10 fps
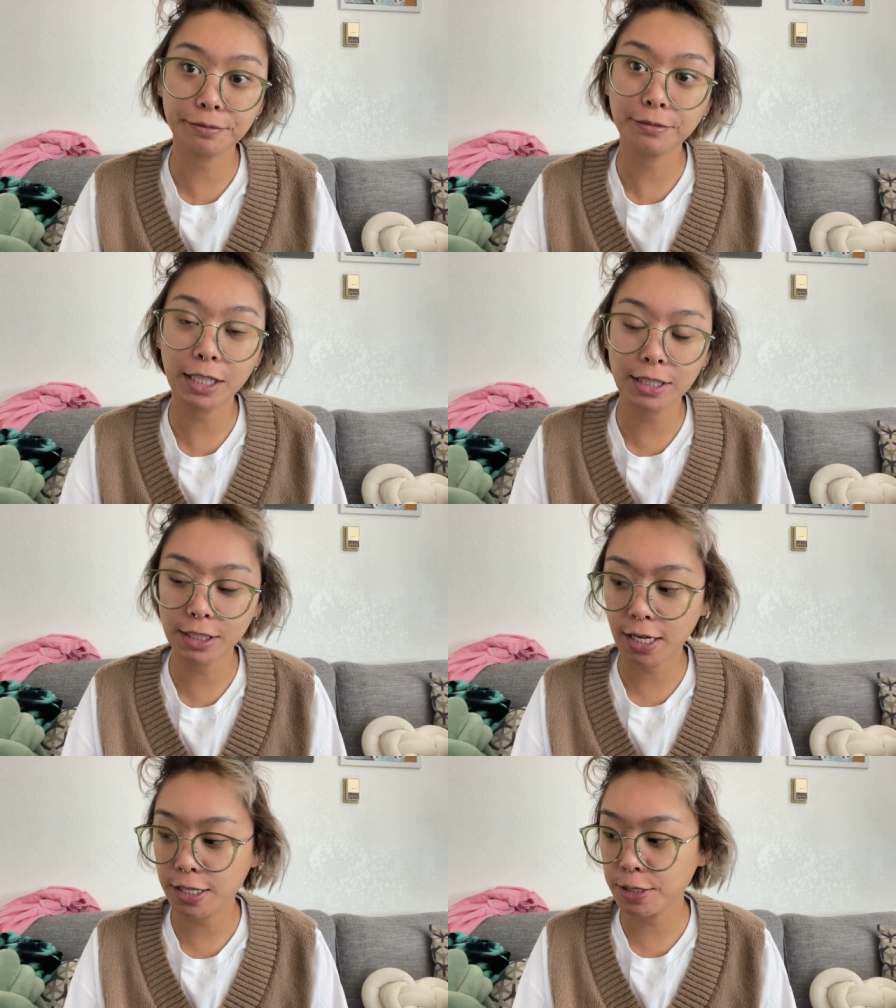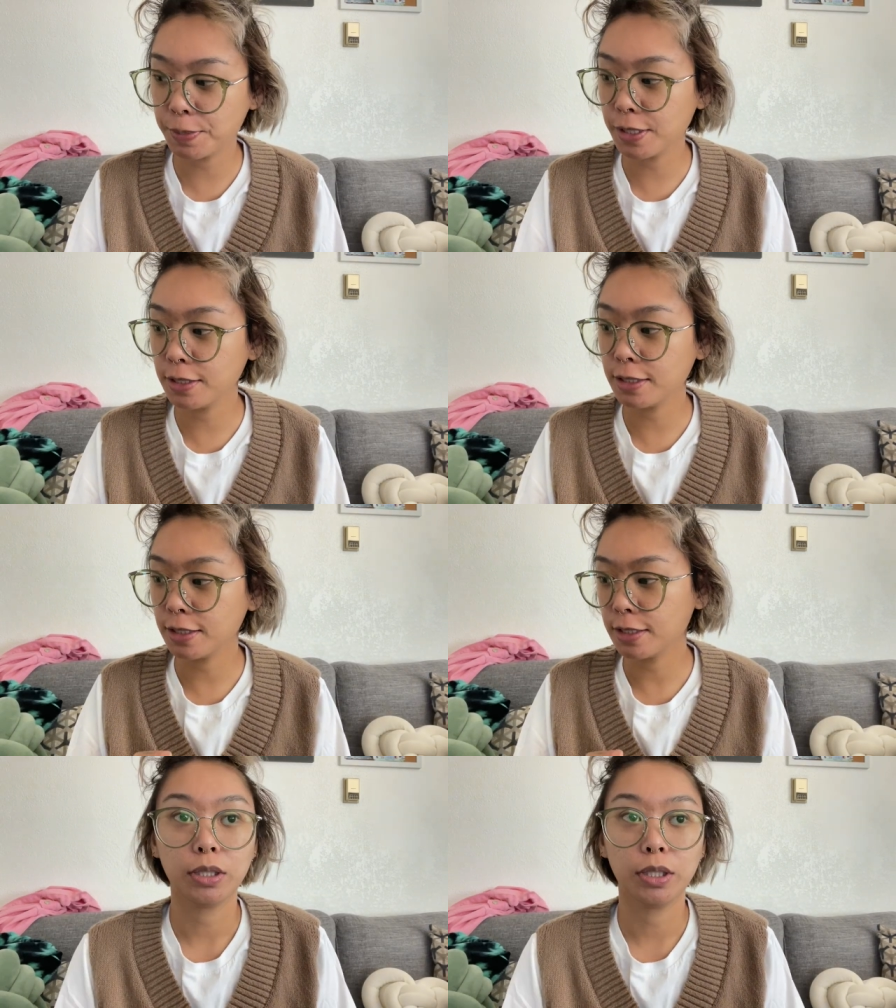as it has been.
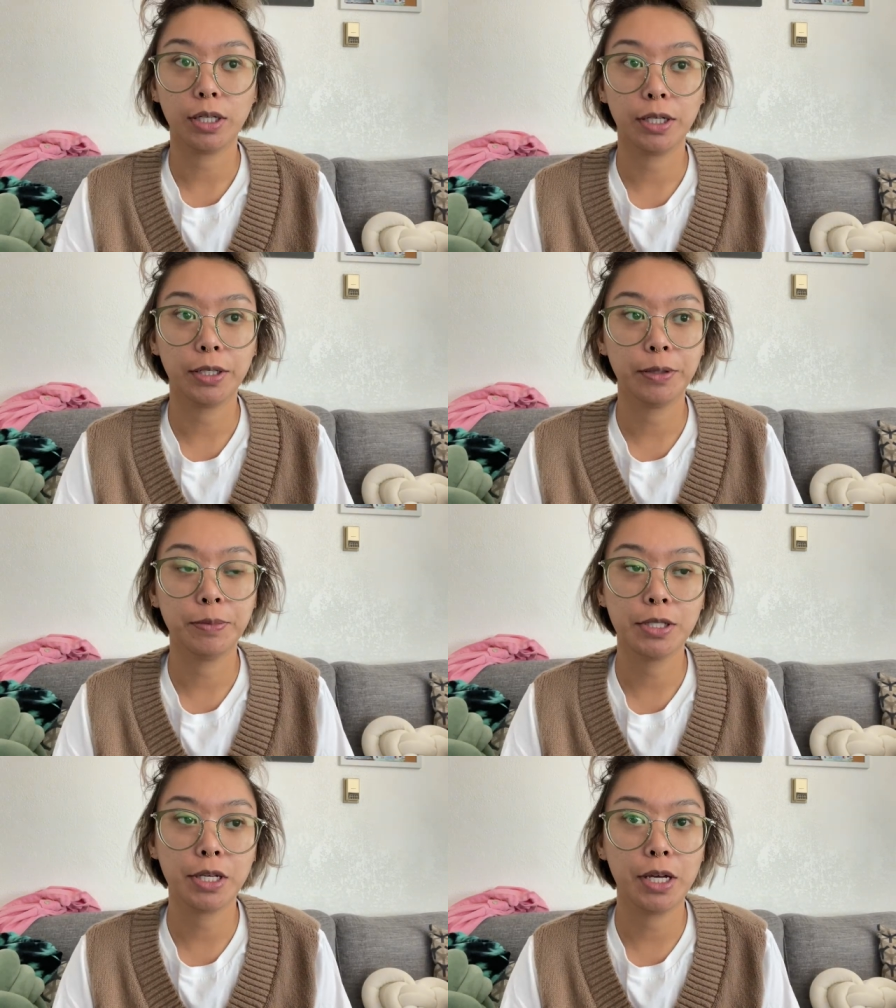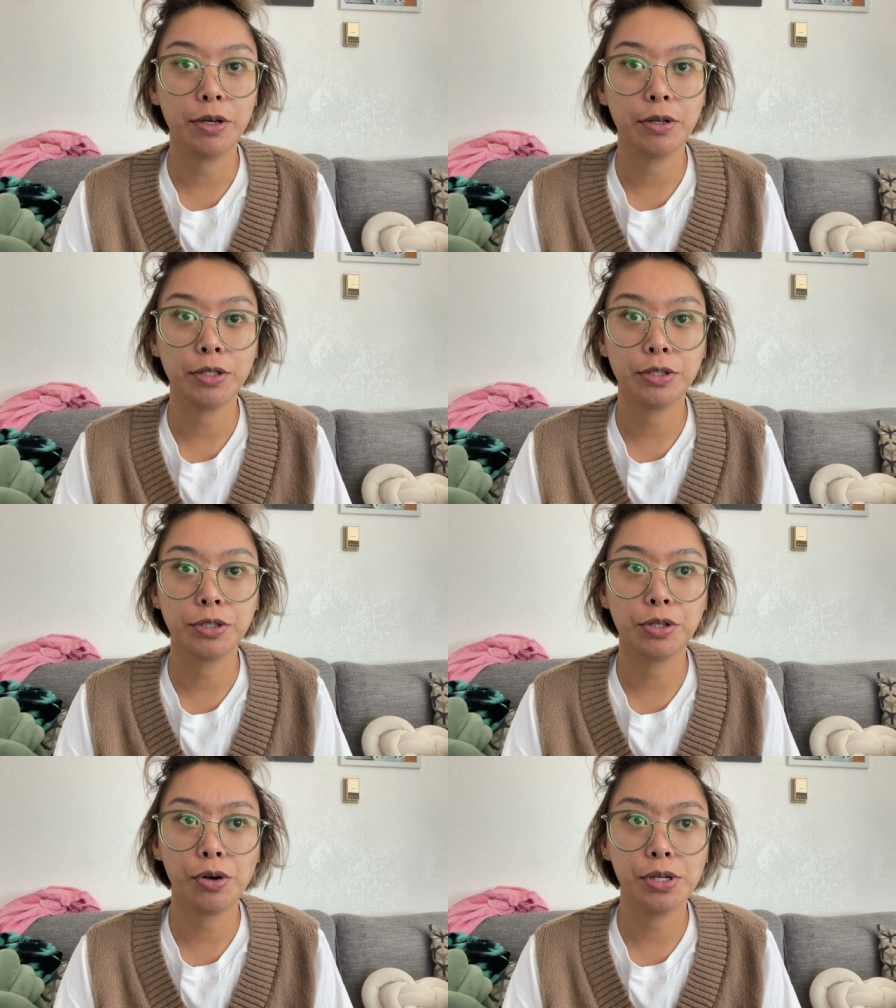Um, today
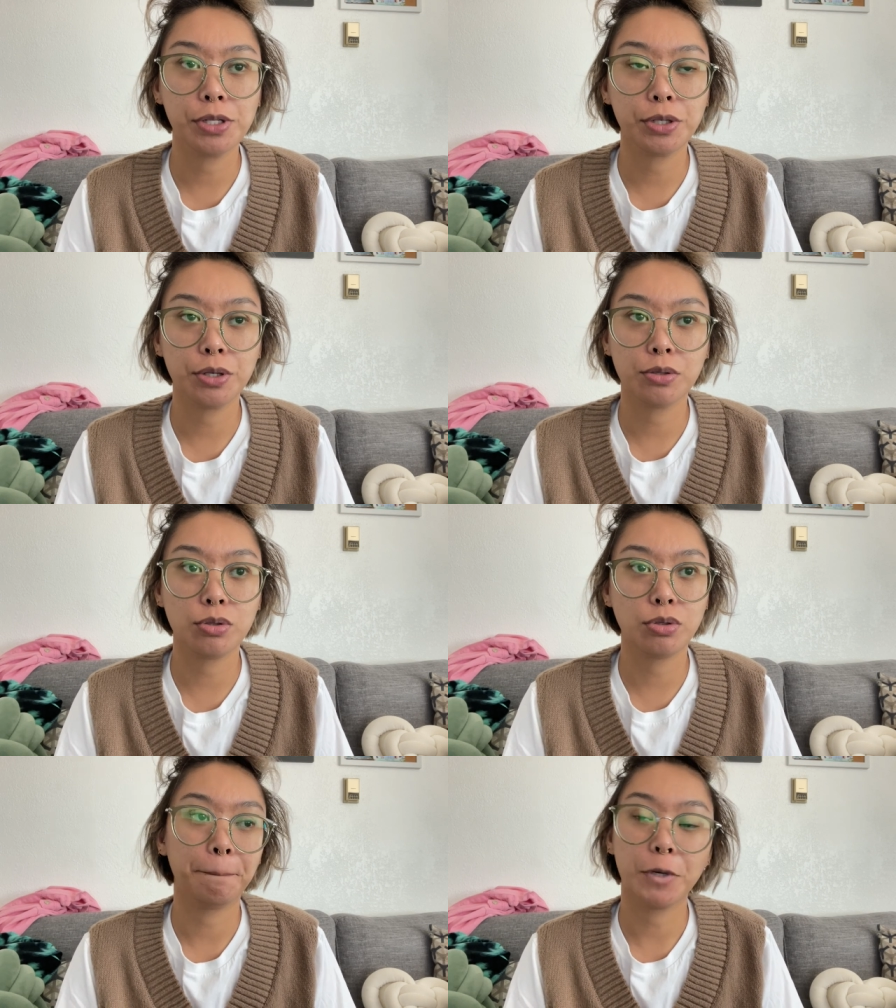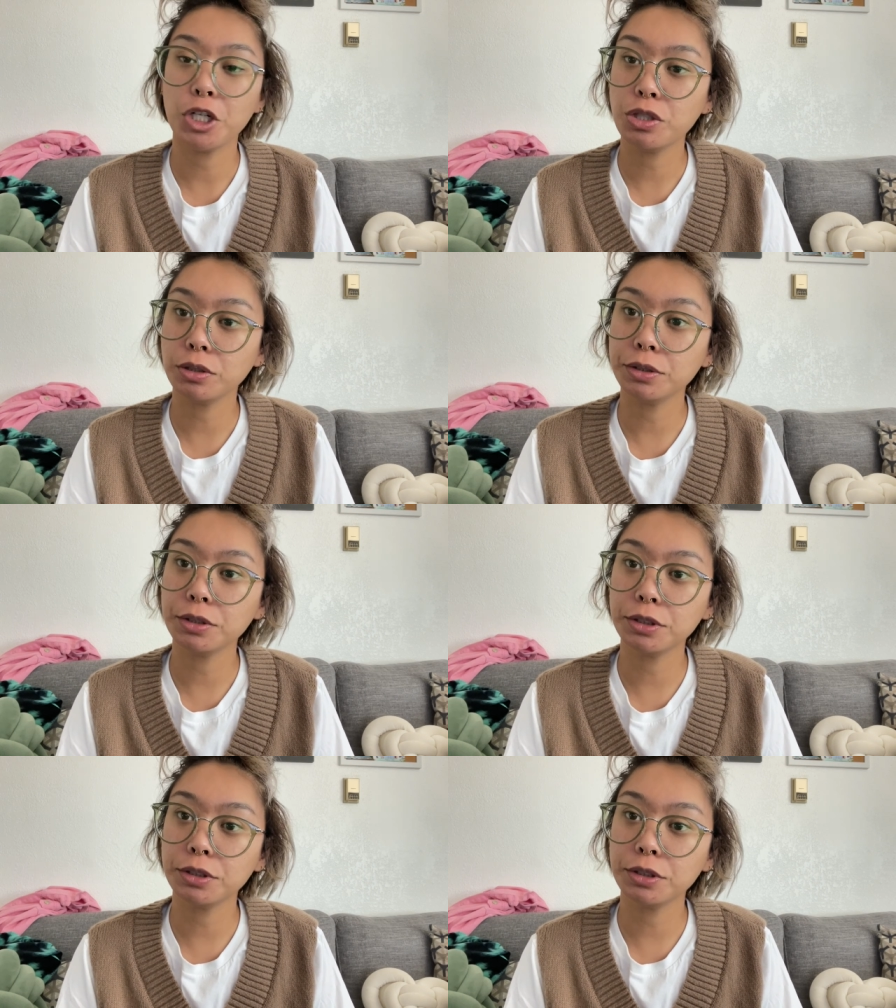we're going to go to Marshall's.